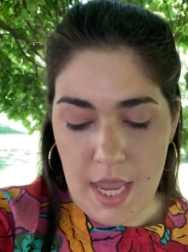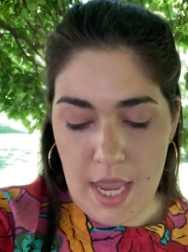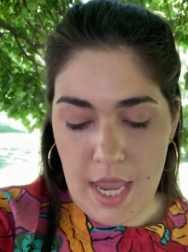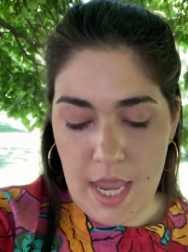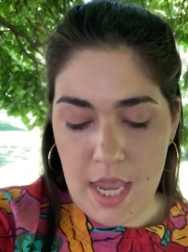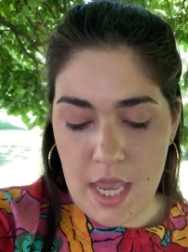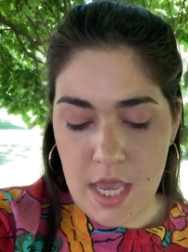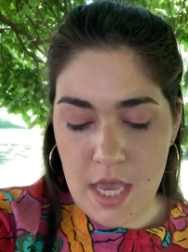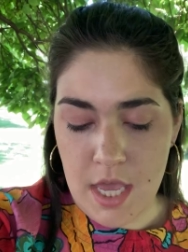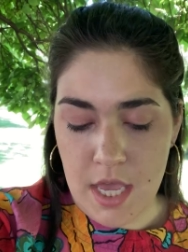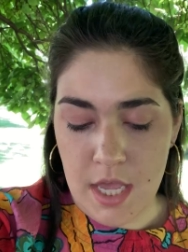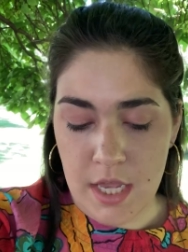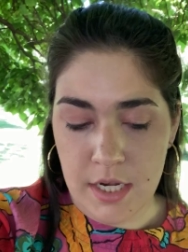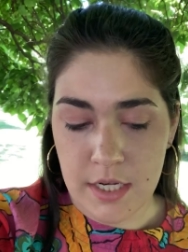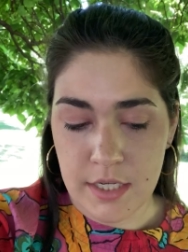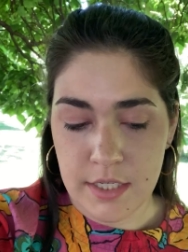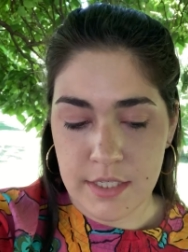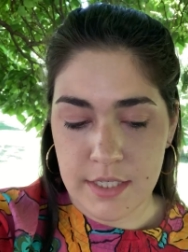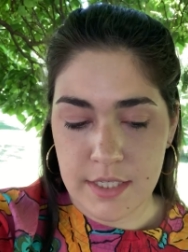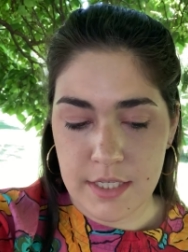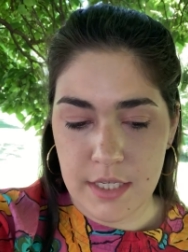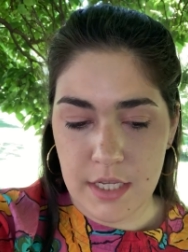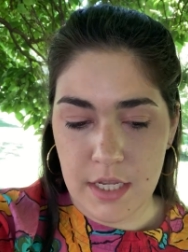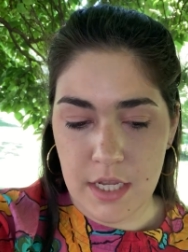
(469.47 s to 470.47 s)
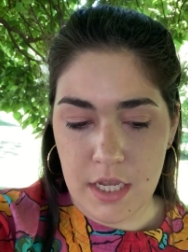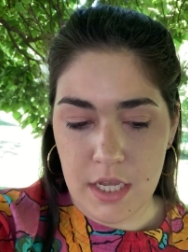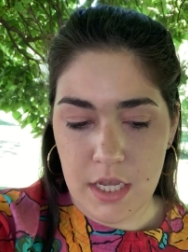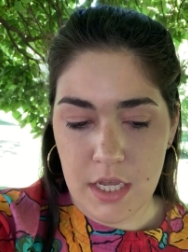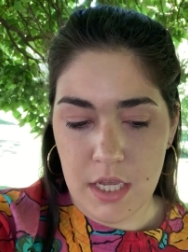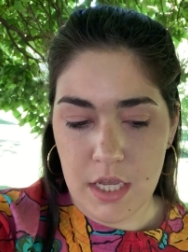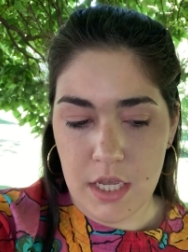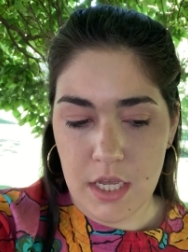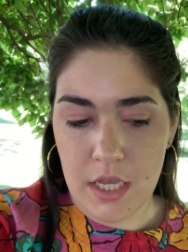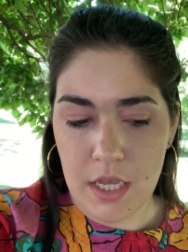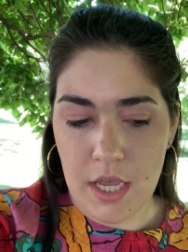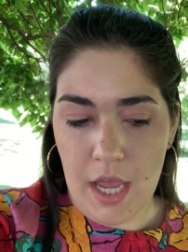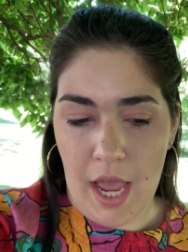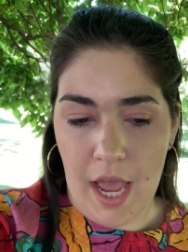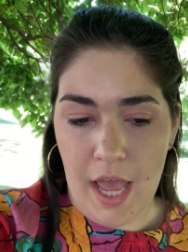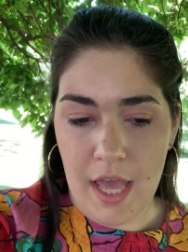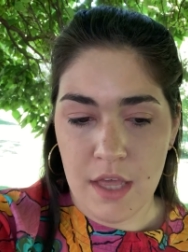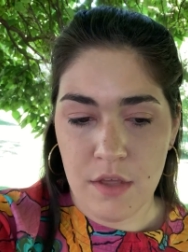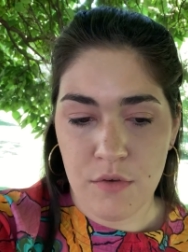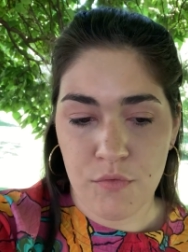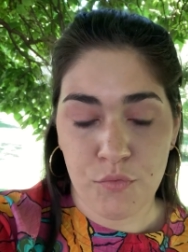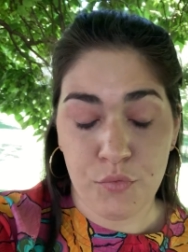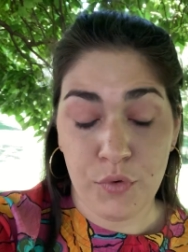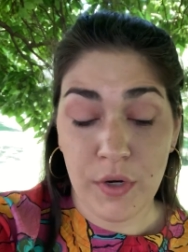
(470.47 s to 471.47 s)
and
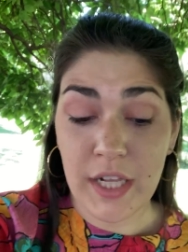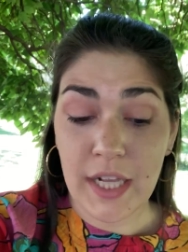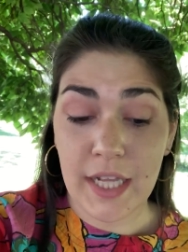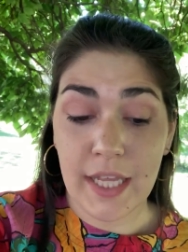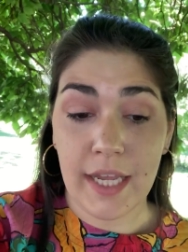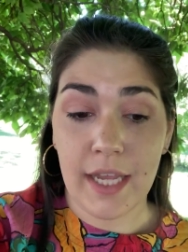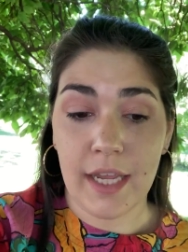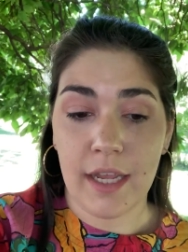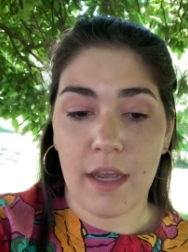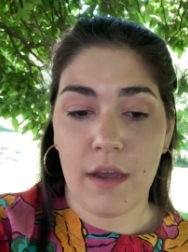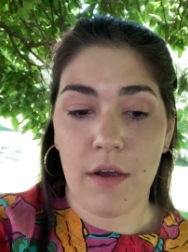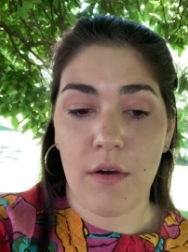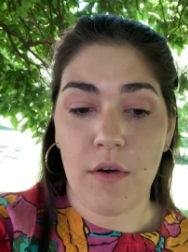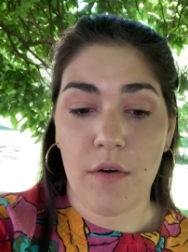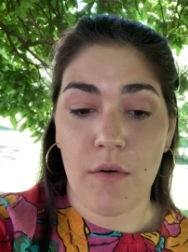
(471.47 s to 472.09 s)
really